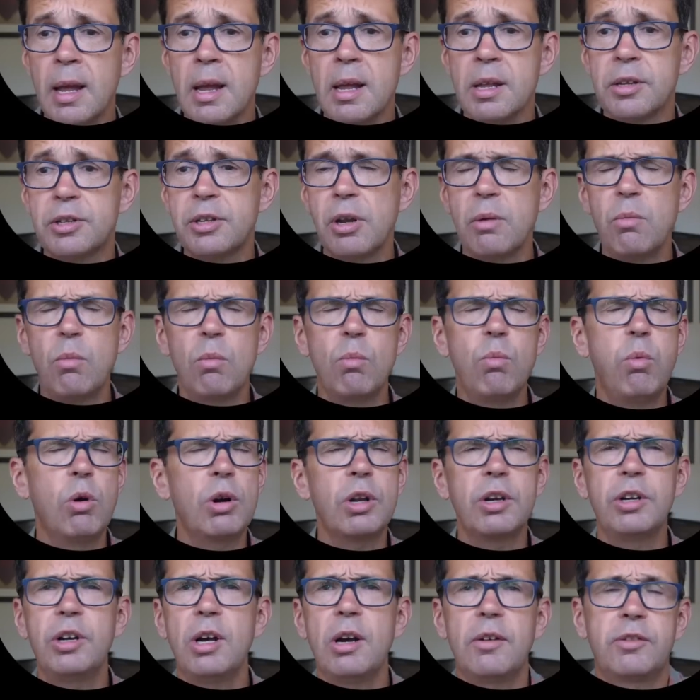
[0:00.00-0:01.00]
So
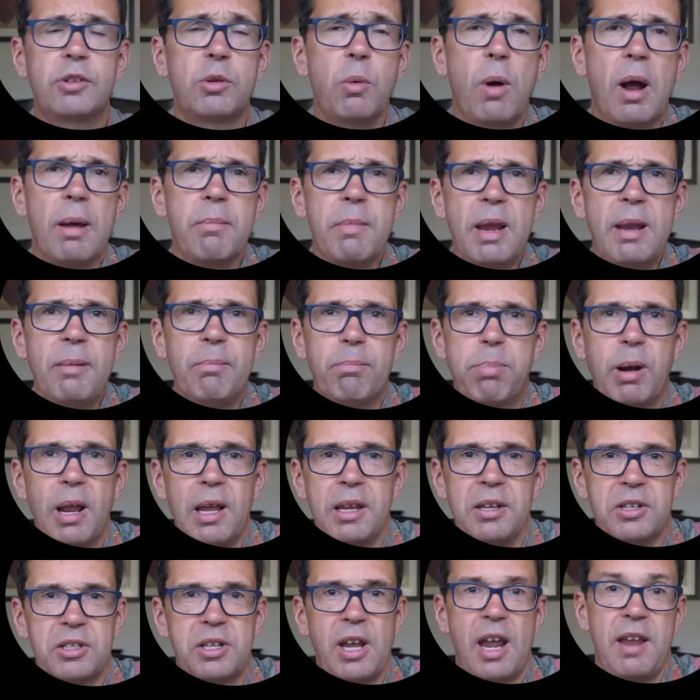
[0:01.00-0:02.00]
what on earth do I mean
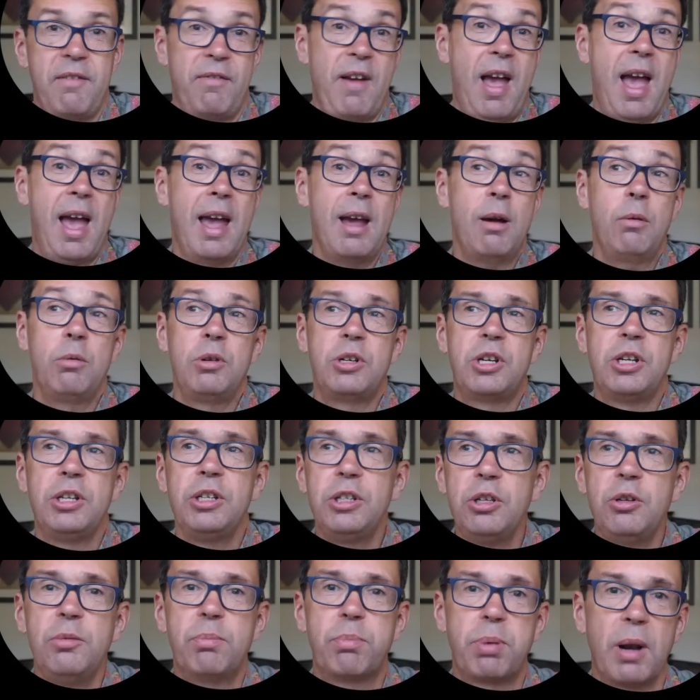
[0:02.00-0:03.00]
play safe? How do
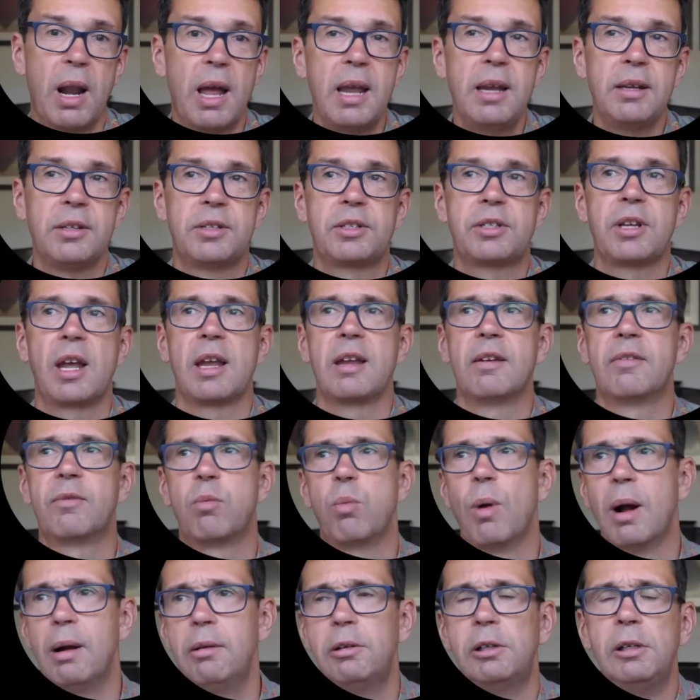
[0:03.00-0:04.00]
you play safe?
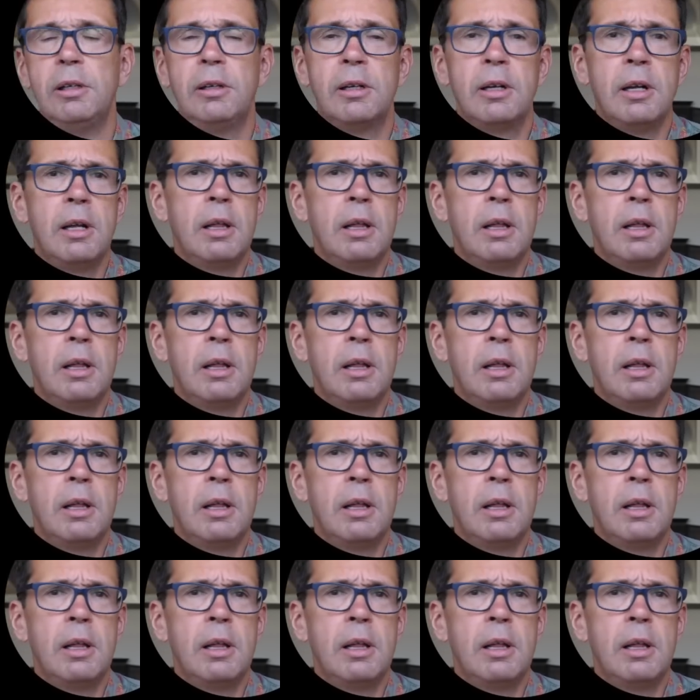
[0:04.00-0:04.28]
Well,